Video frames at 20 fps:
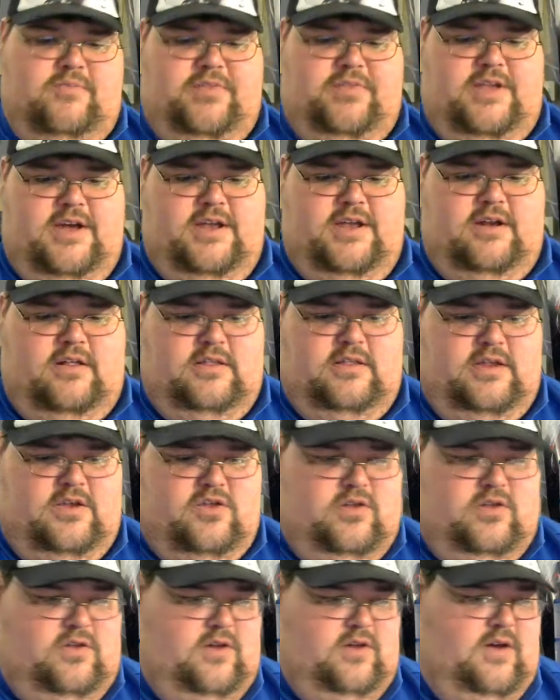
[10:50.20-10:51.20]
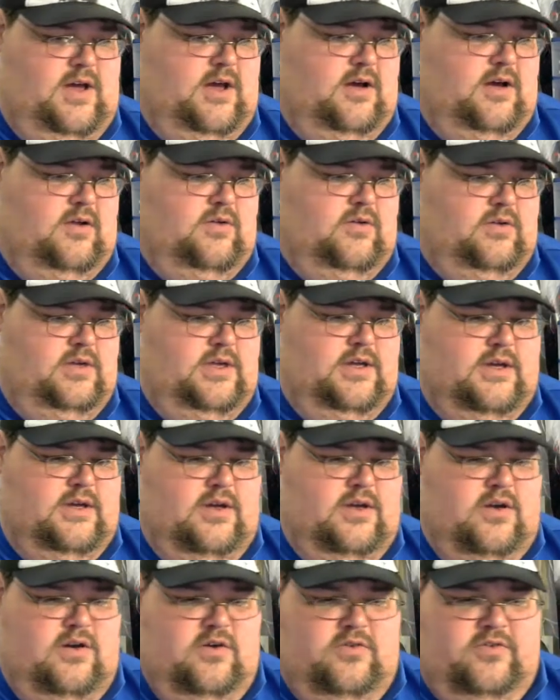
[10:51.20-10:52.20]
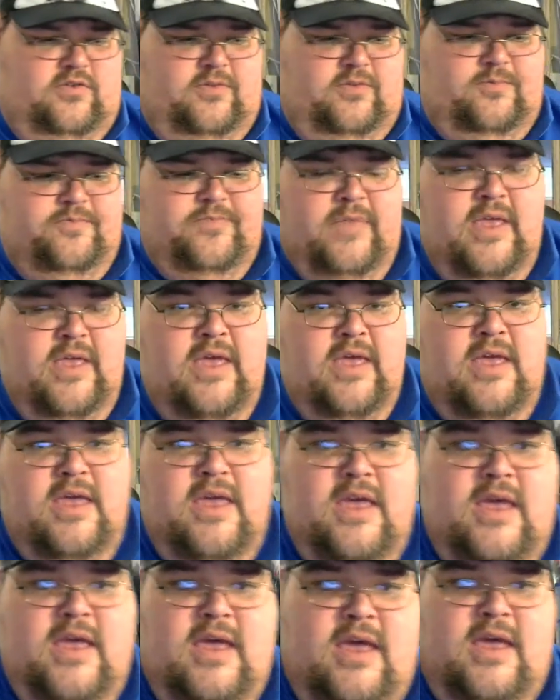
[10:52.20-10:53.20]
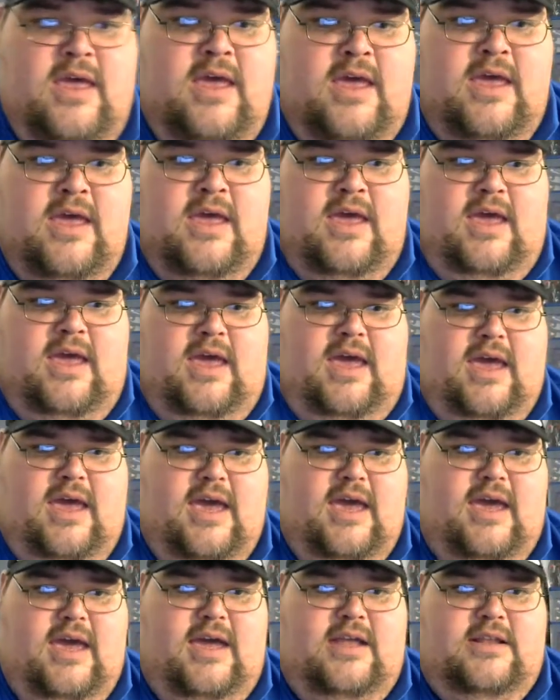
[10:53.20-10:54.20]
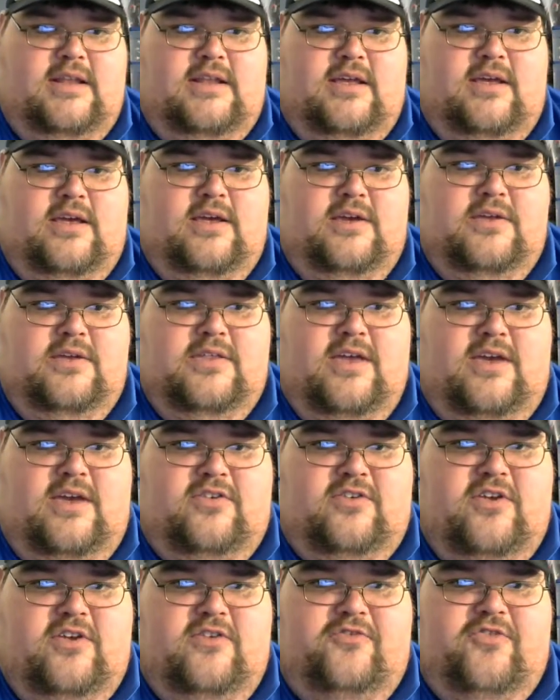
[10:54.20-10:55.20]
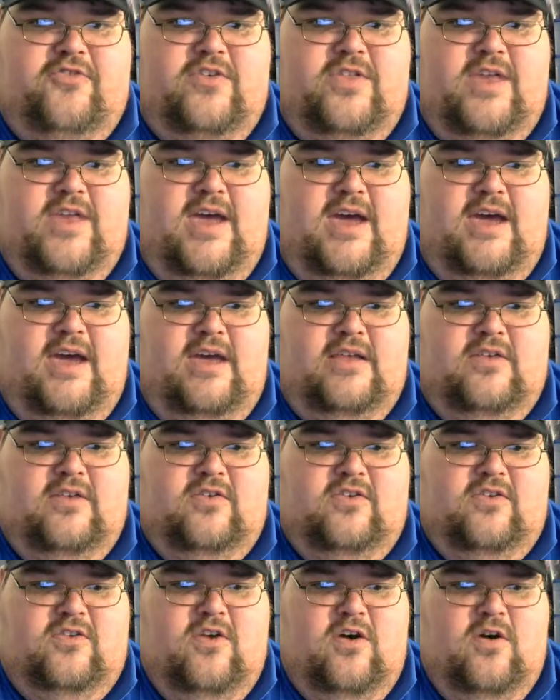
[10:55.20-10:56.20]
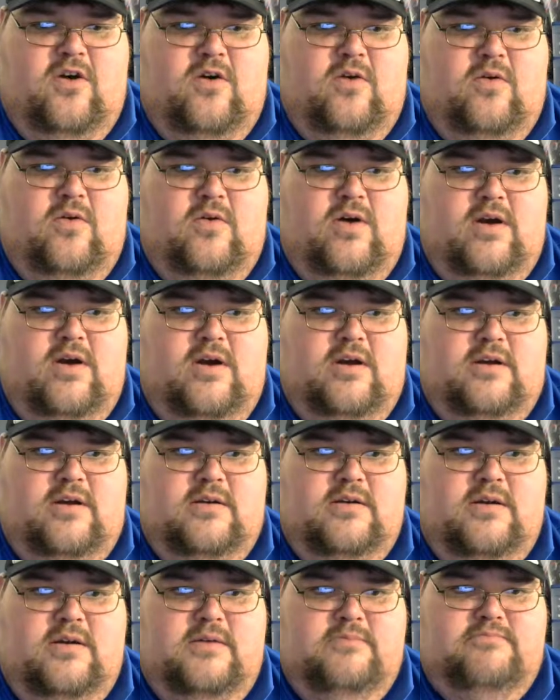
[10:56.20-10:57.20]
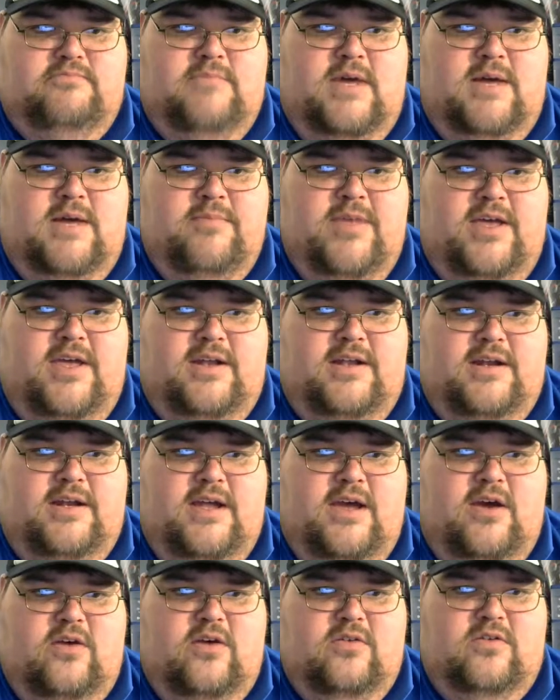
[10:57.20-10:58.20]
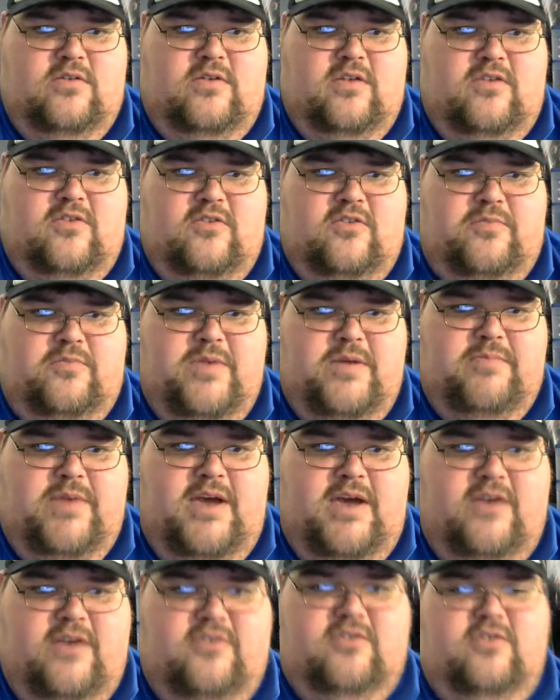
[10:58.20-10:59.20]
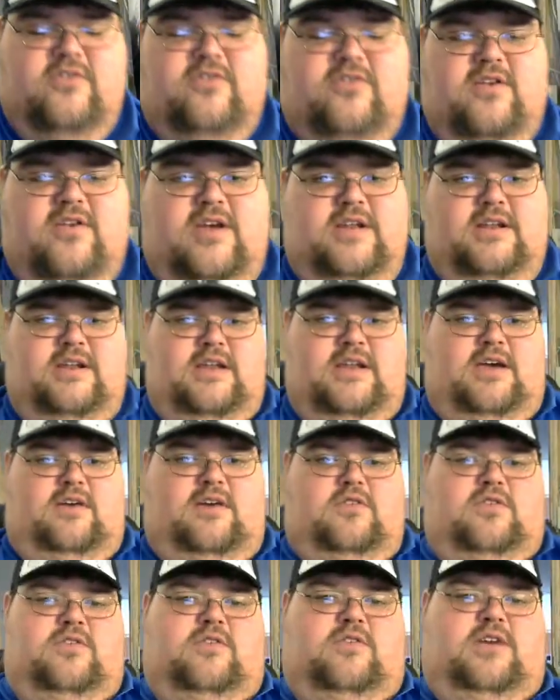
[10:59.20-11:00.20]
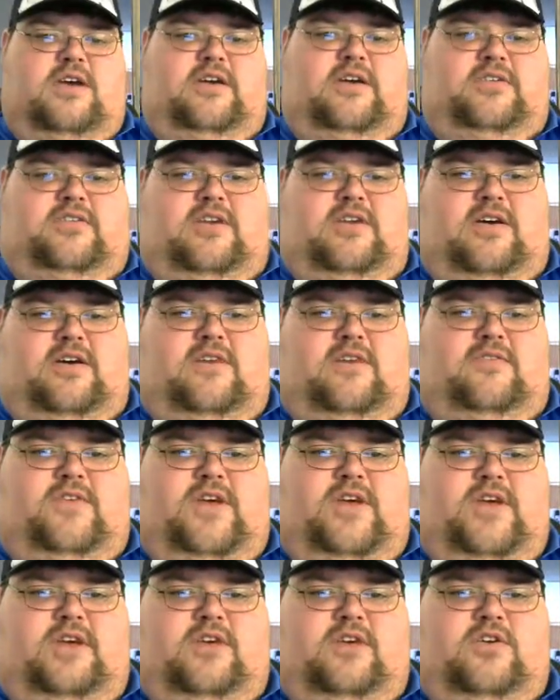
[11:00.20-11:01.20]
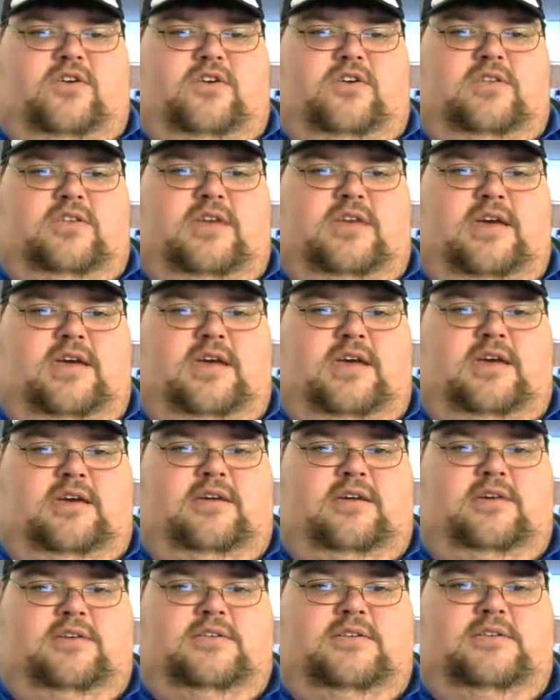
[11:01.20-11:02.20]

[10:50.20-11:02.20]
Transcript: play it, I'll let you know how it goes. And that's it for that. So I'm headed out. This is Big Bastard signing out. You guys have a good day.